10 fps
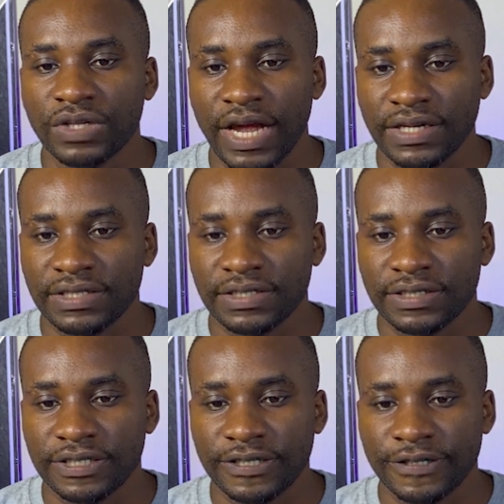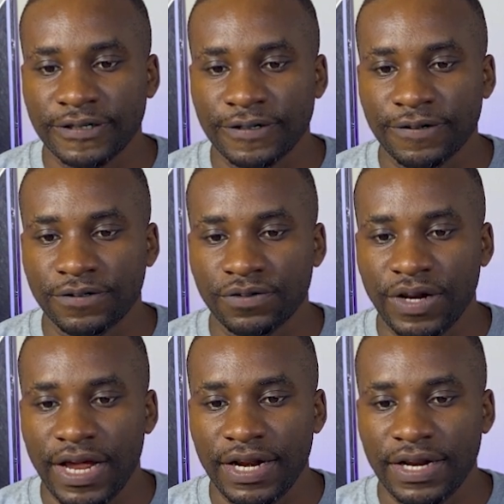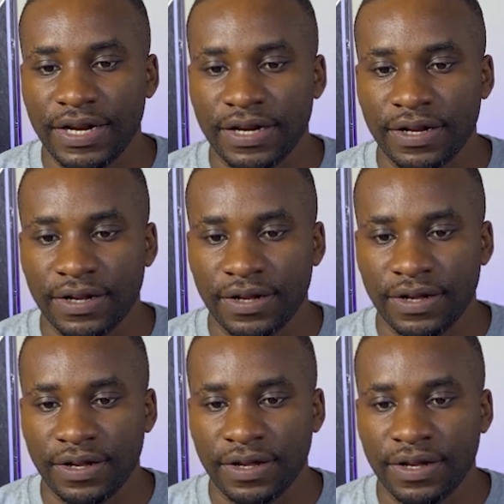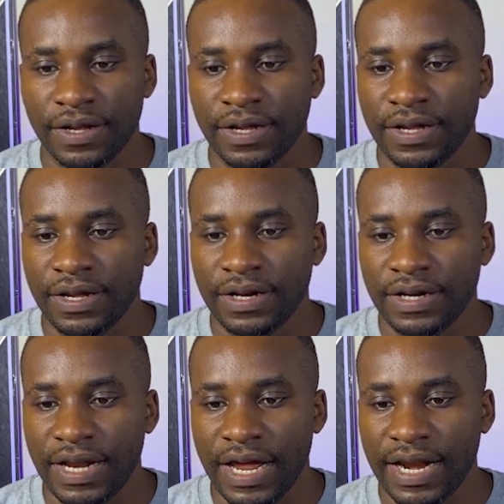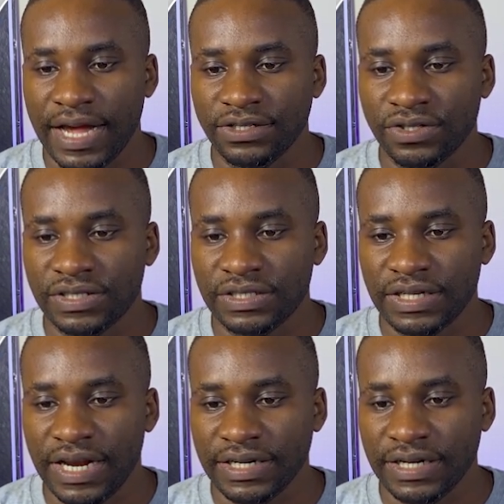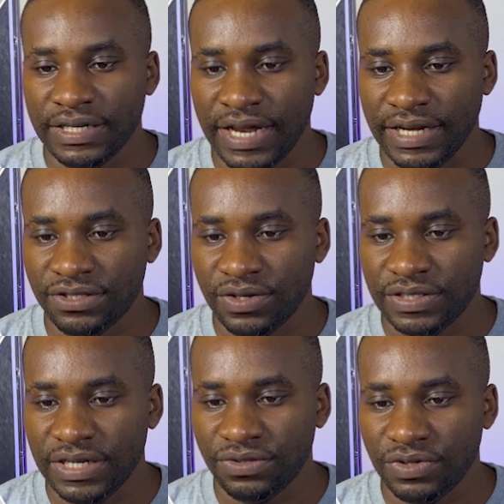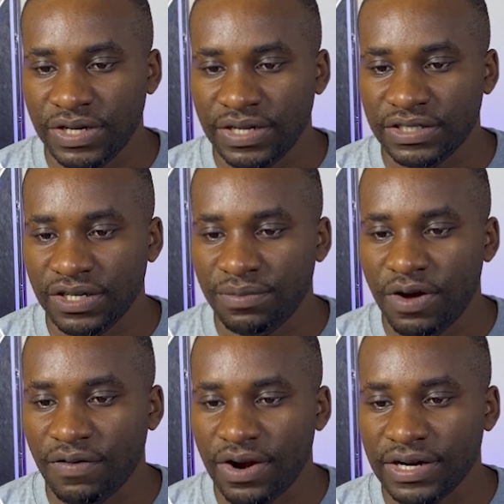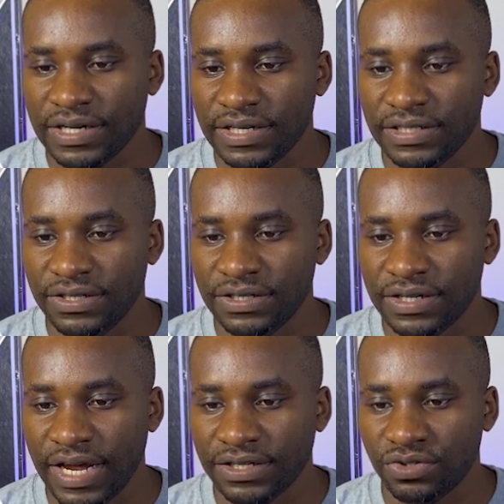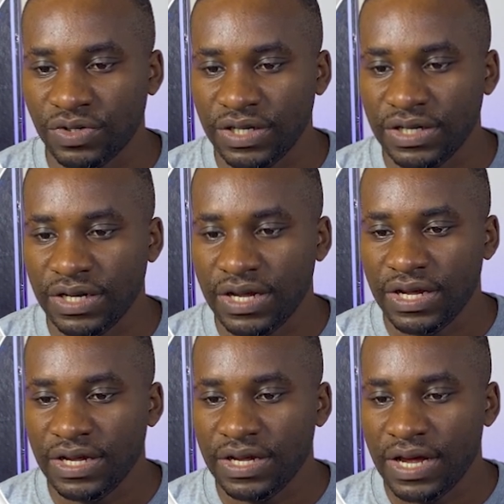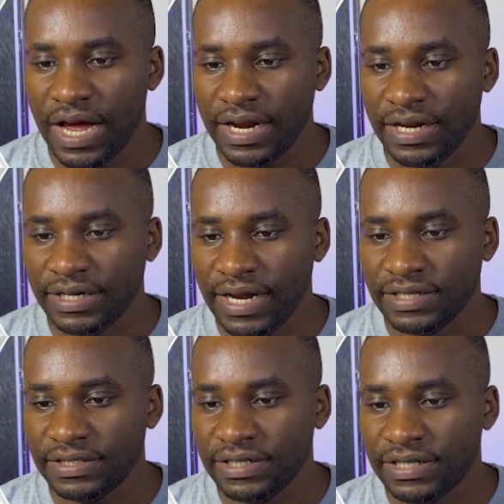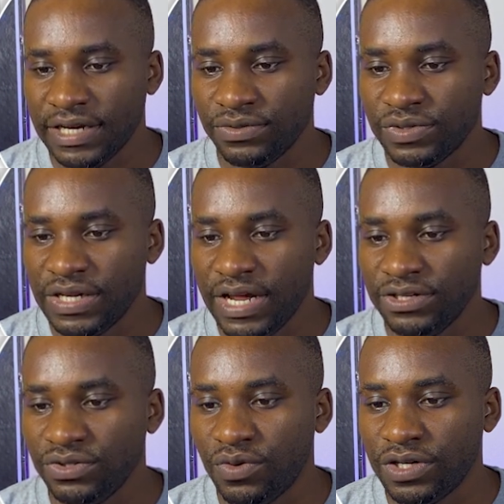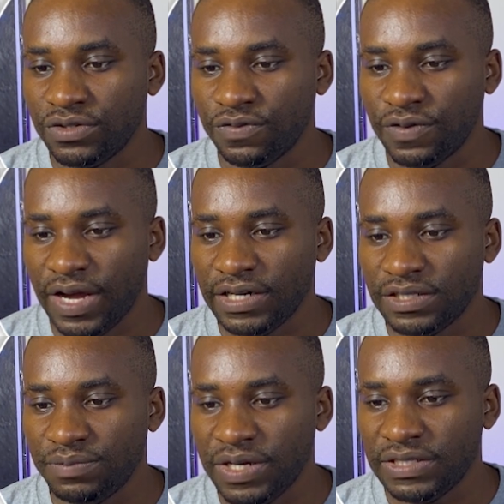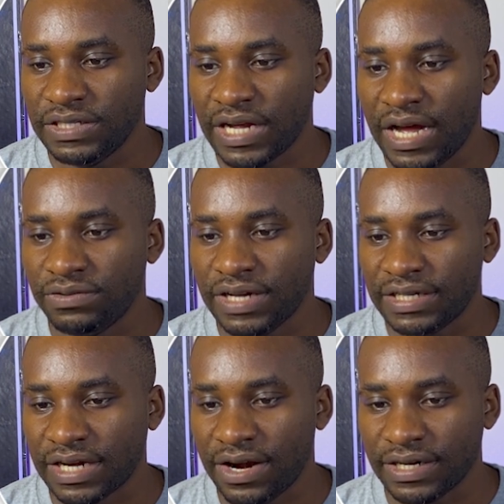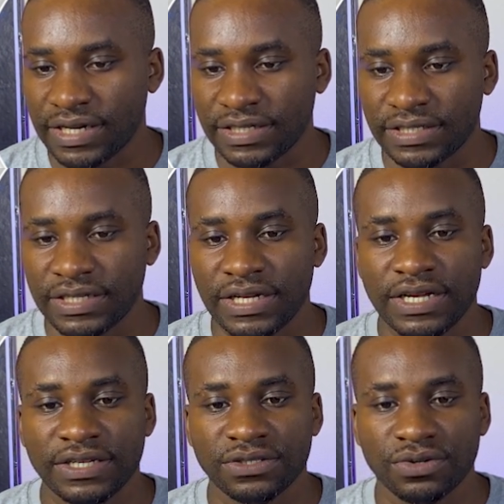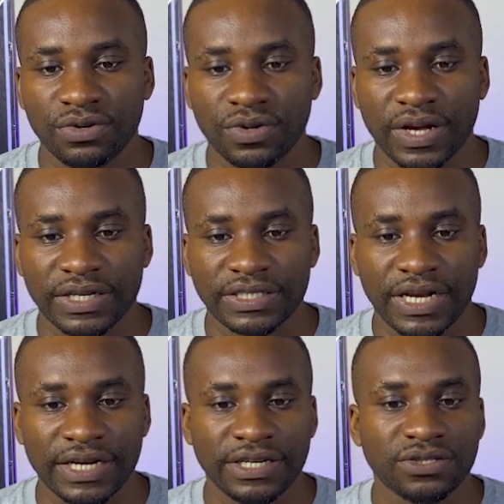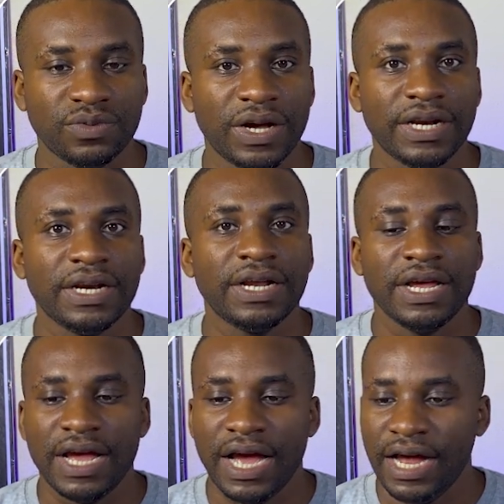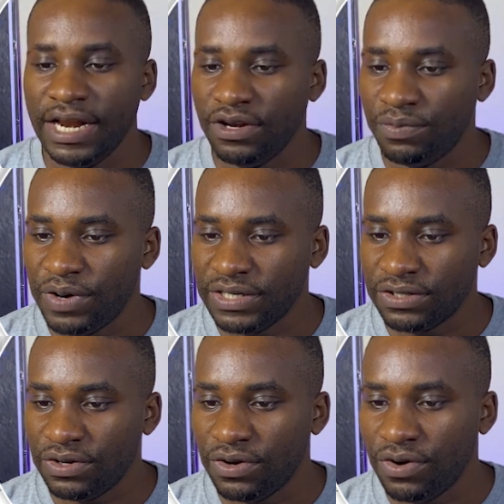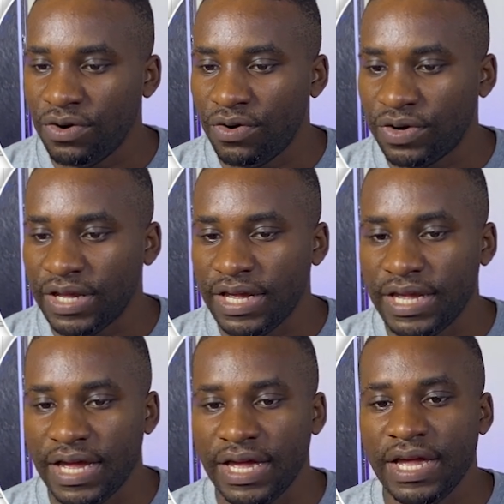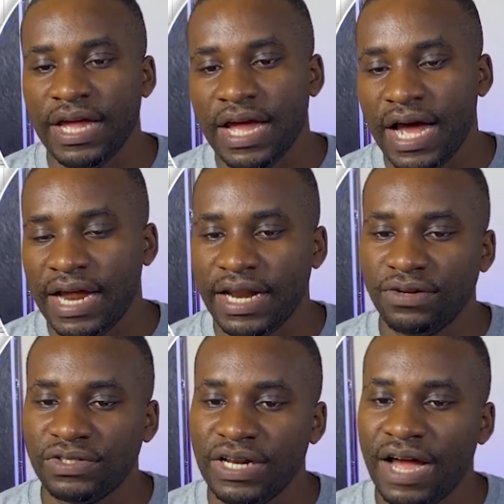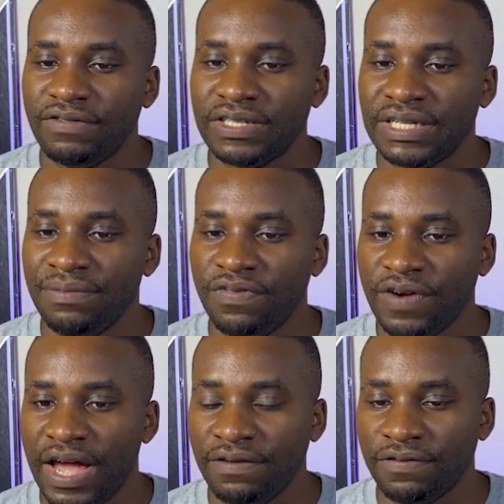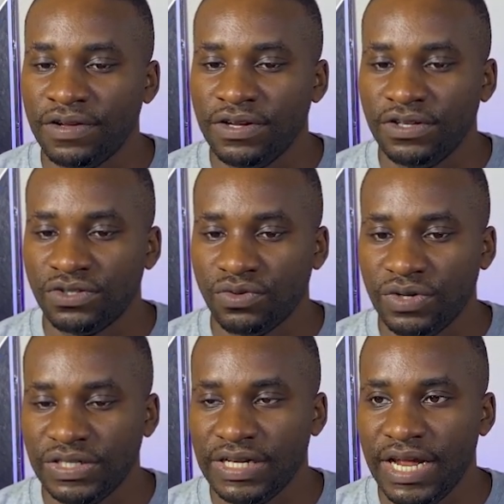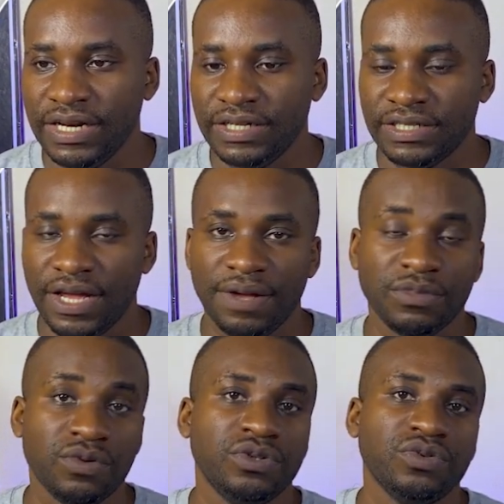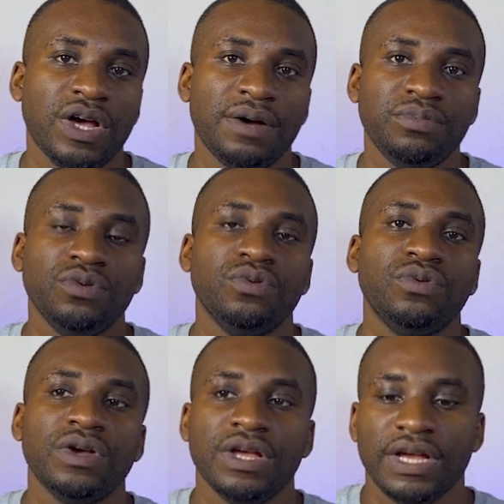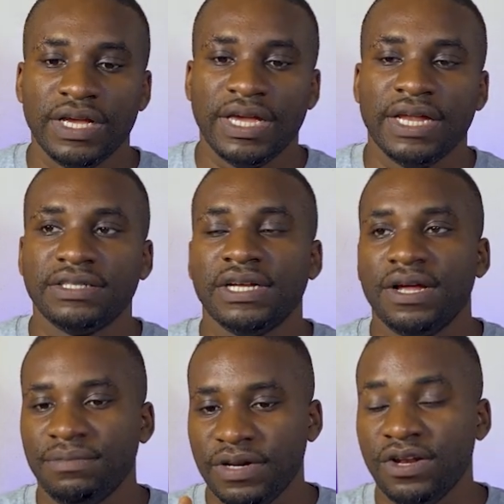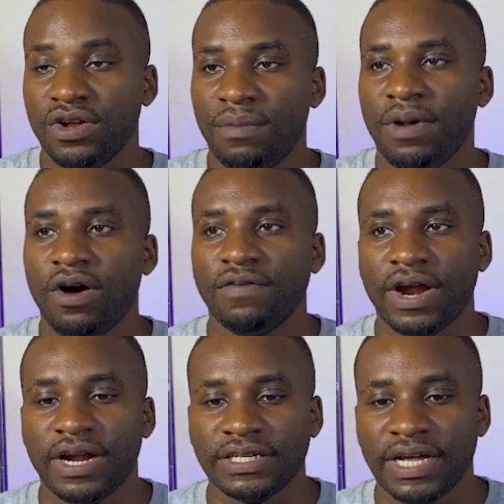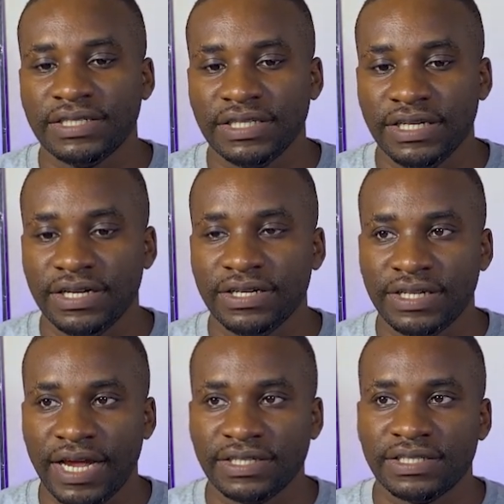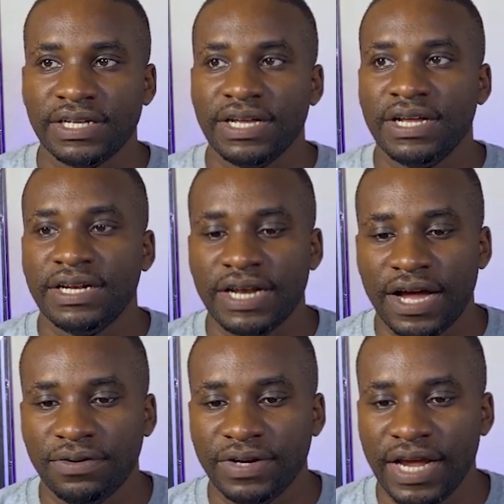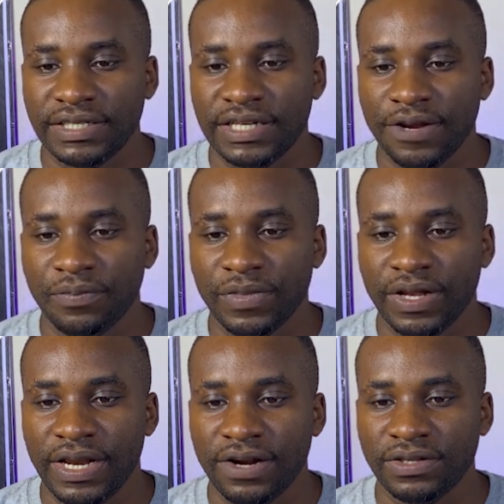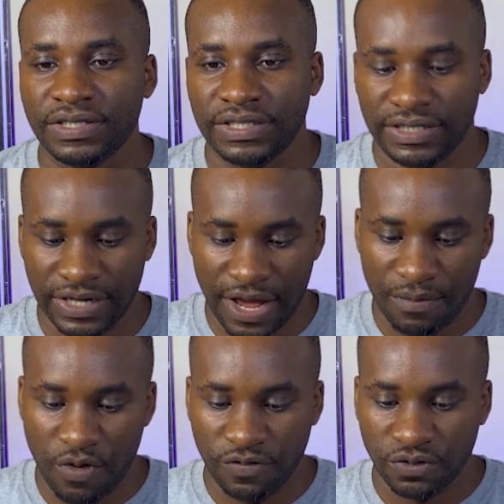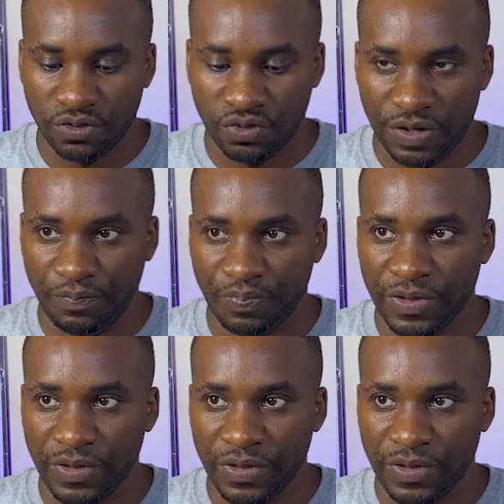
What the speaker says: text, go to len, then I just select the text. So it says returns the number of characters in the text string, and then text is the text whose length you want to find. Spaces count as characters. So you can select this one, and then you press on OK here, and then you still have the same 5. So this length is good to help you get the number of characters in a text. Now, next thing, let us move to trim.